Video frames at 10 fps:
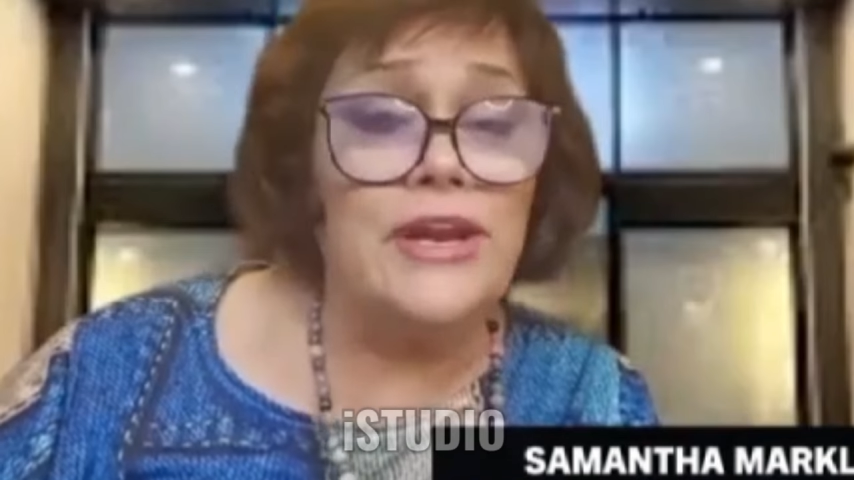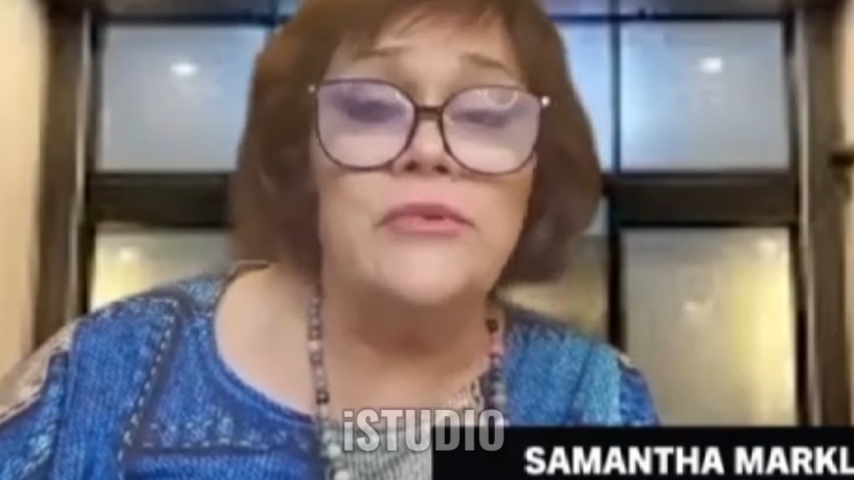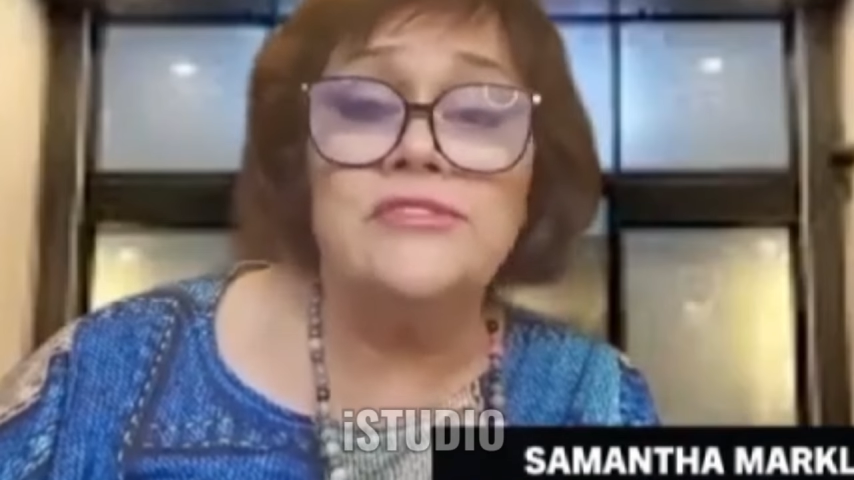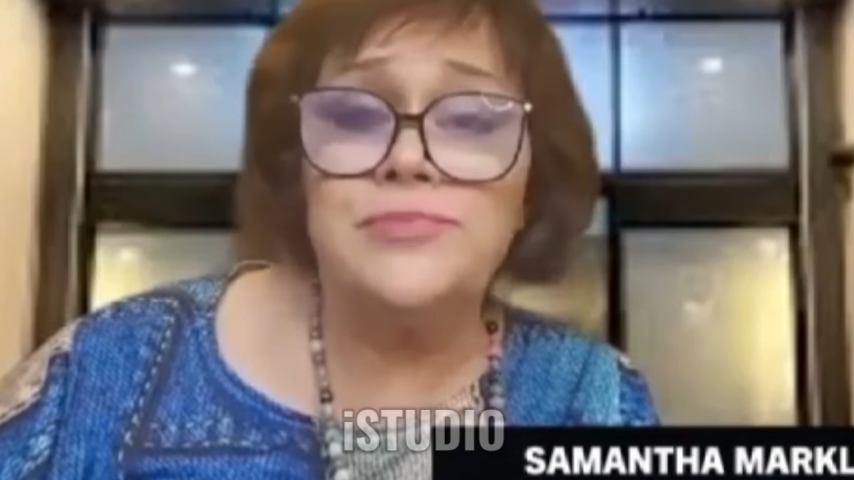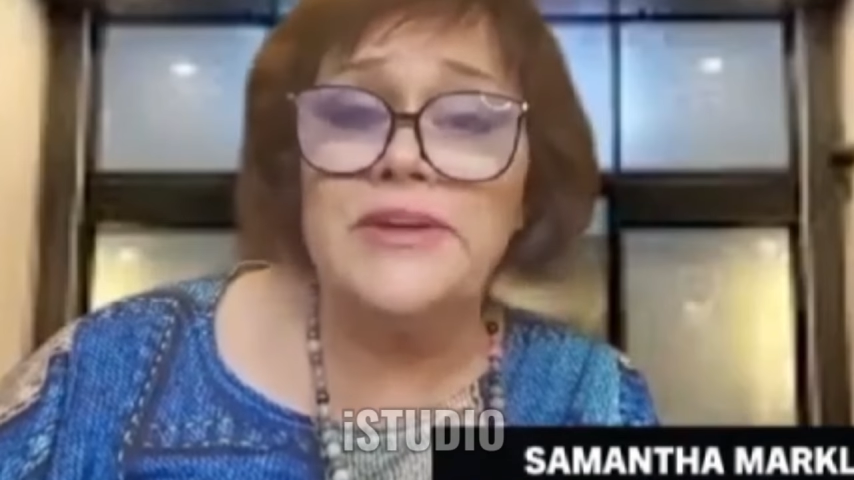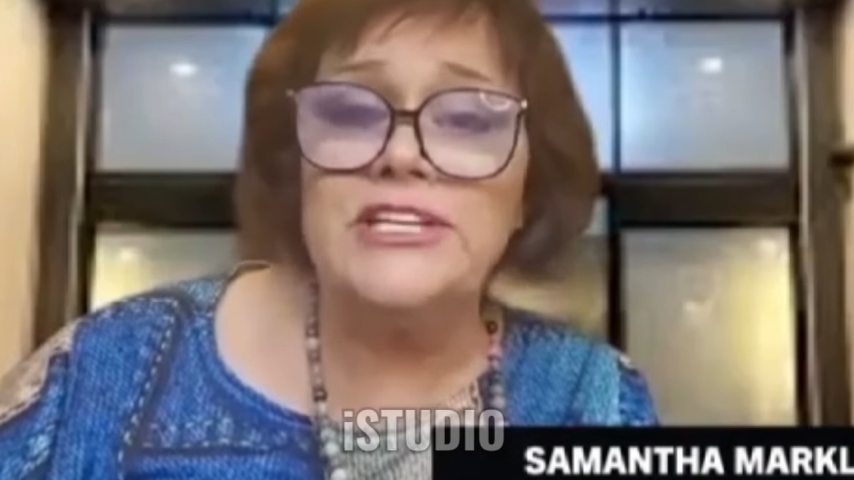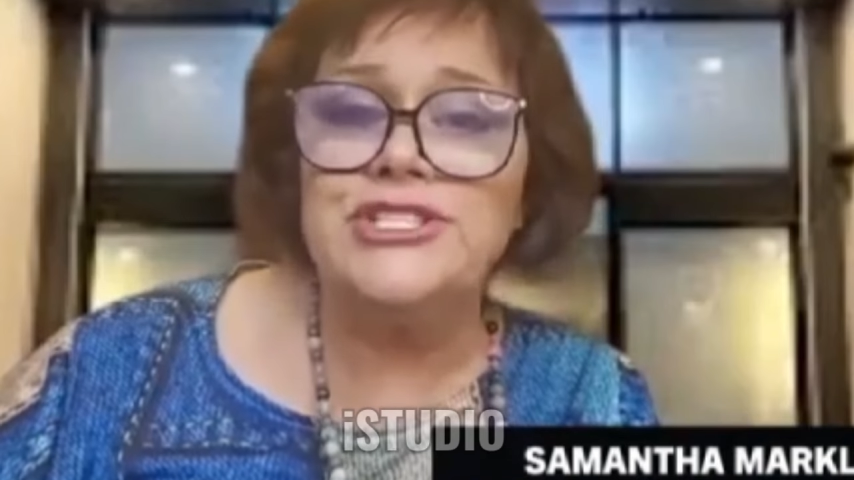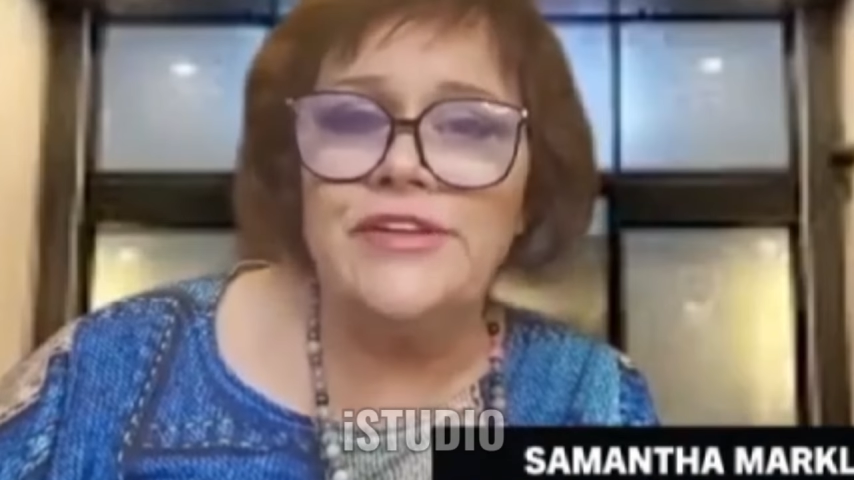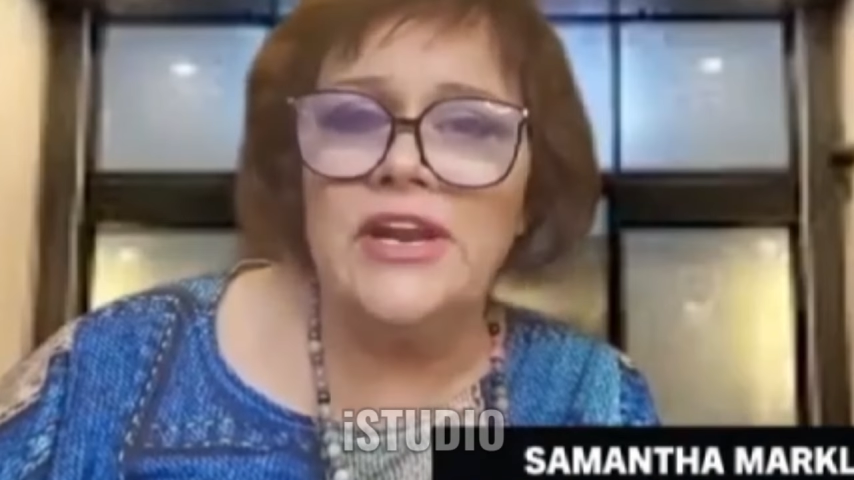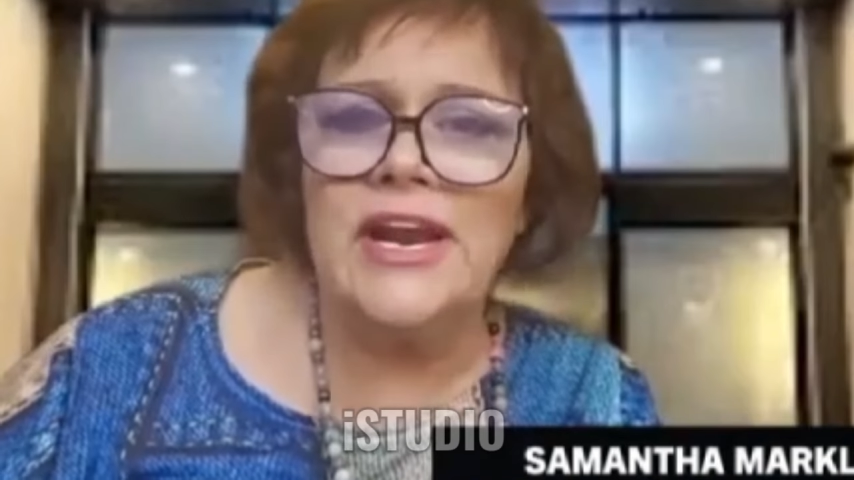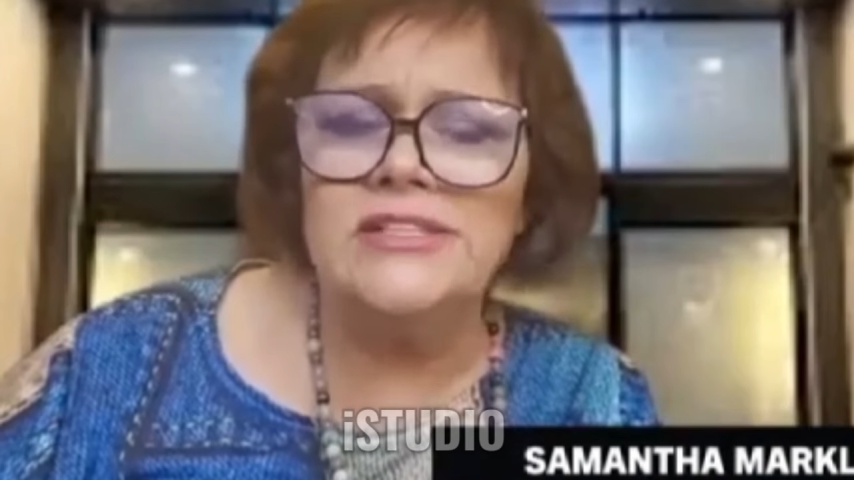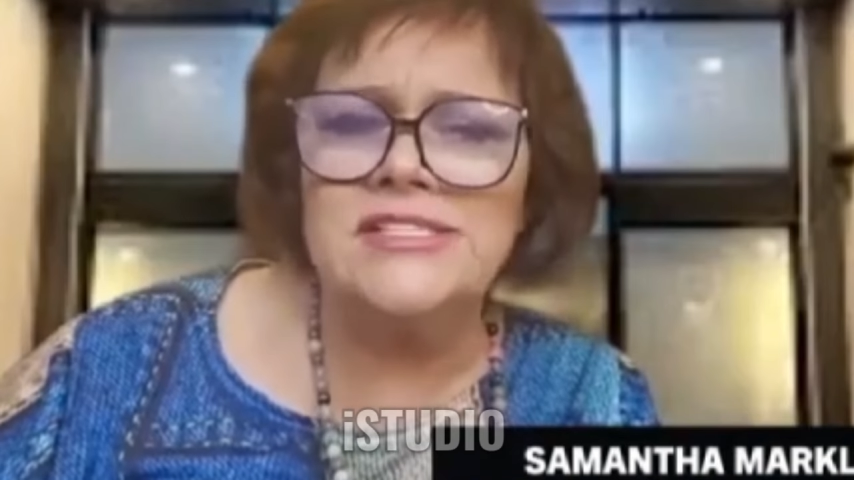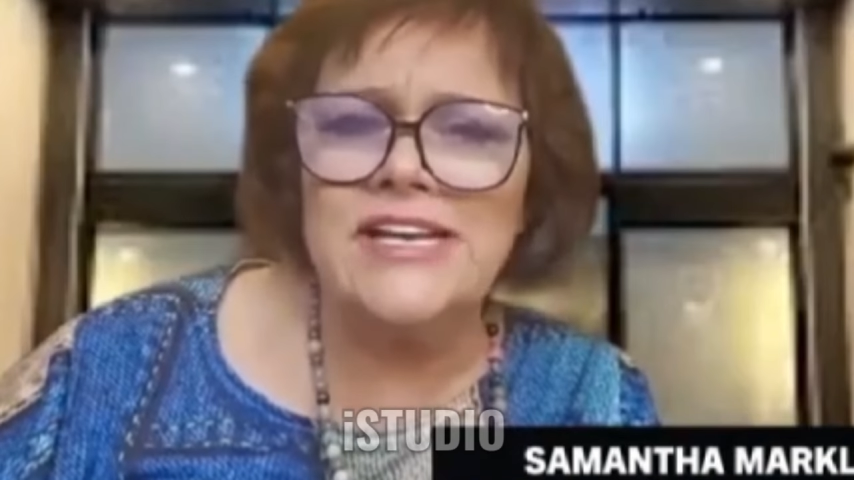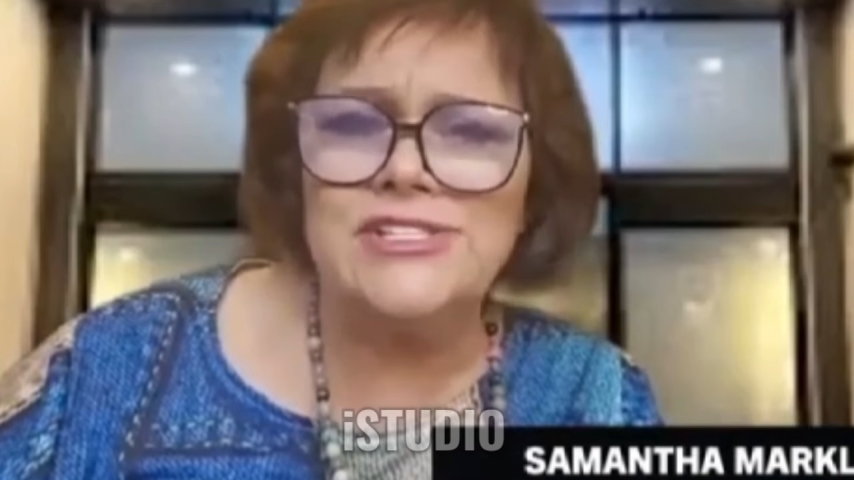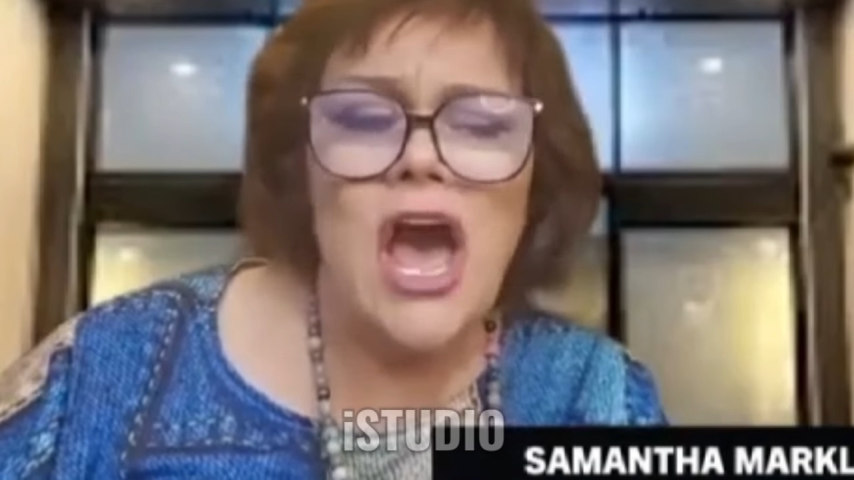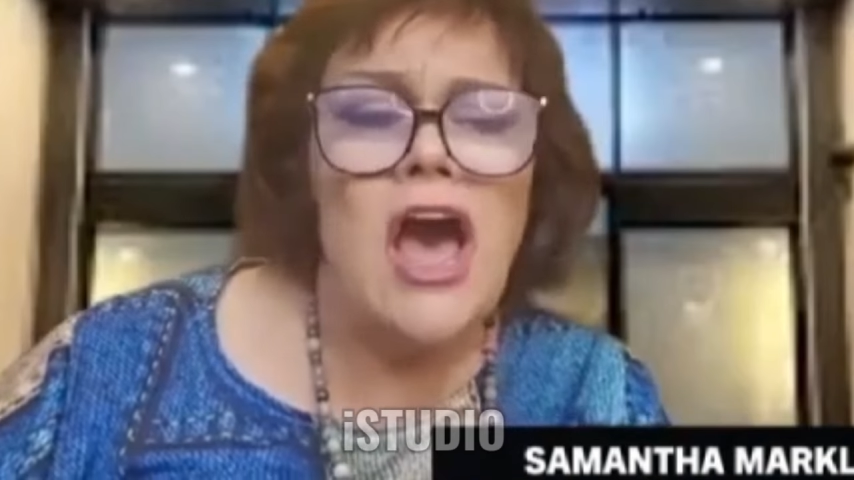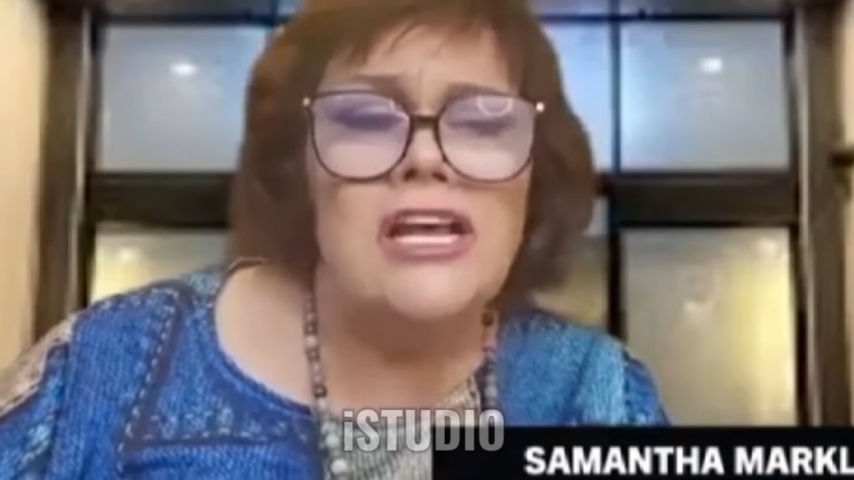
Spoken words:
freedom of speech in the United States.